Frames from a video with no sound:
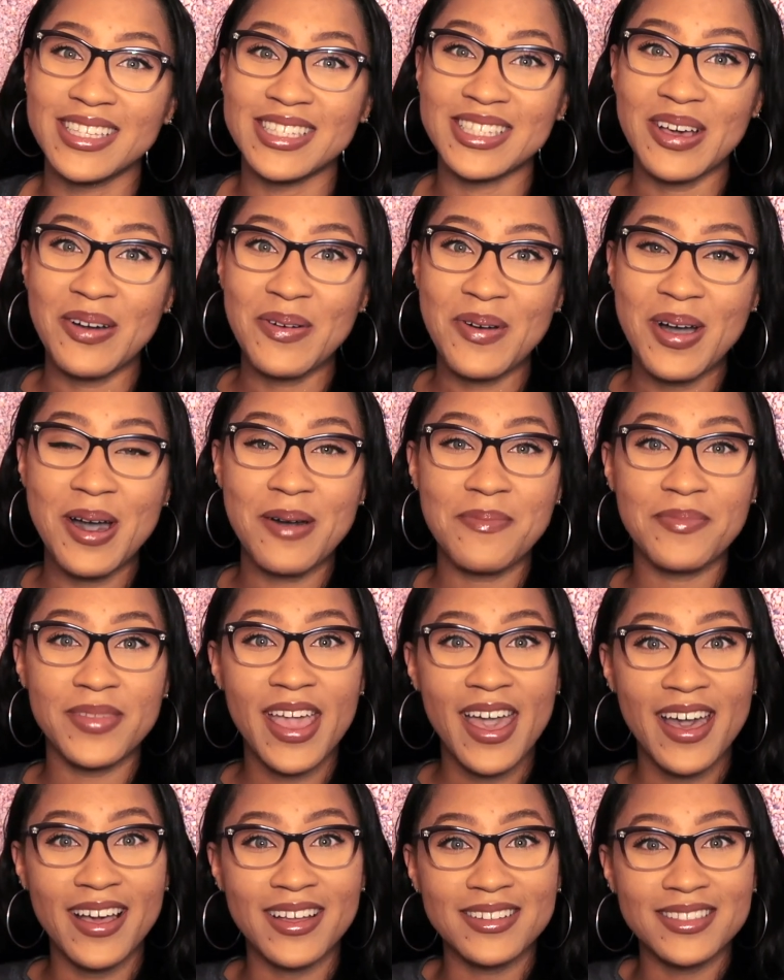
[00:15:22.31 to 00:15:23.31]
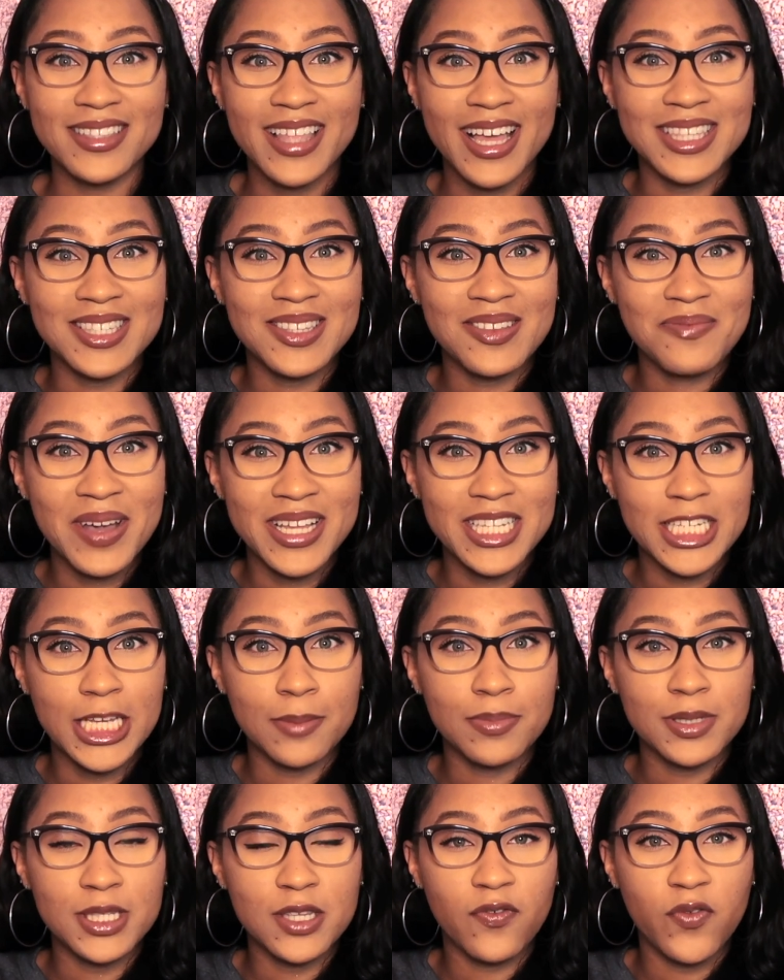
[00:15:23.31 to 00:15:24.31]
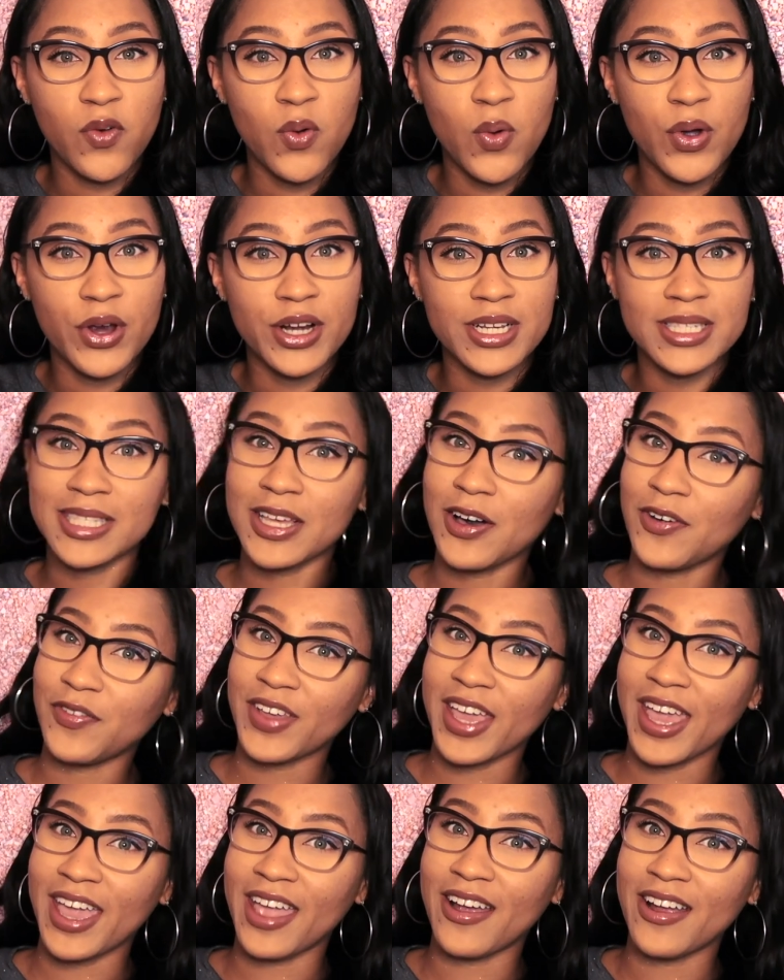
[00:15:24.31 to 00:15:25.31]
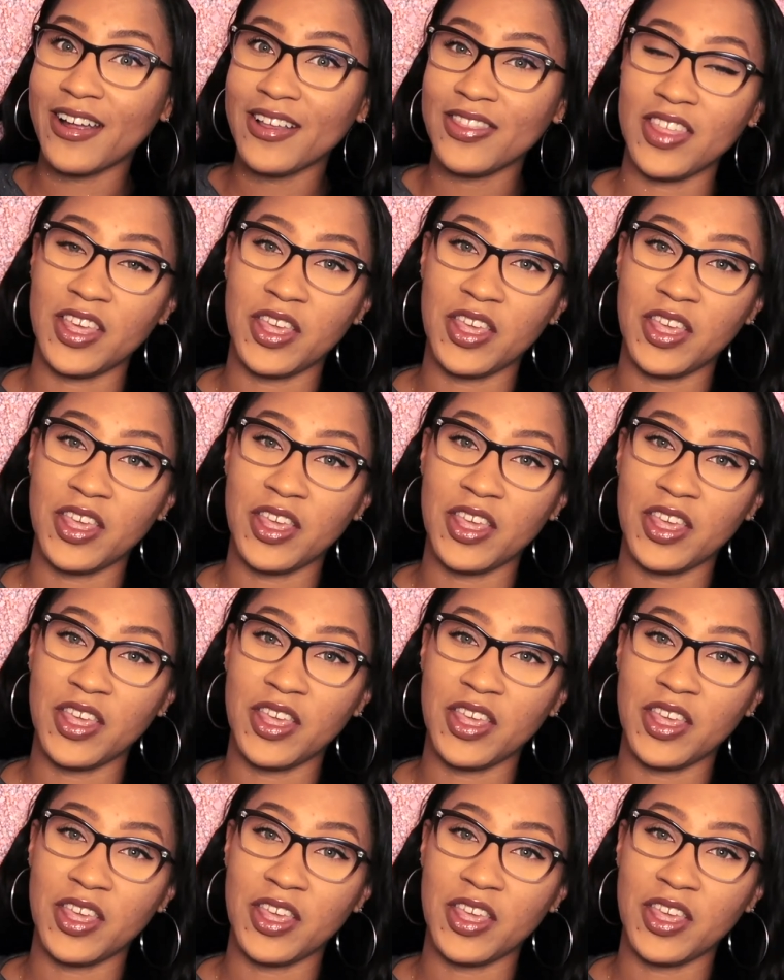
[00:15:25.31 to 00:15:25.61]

So um, yeah, that's my tips for self-care.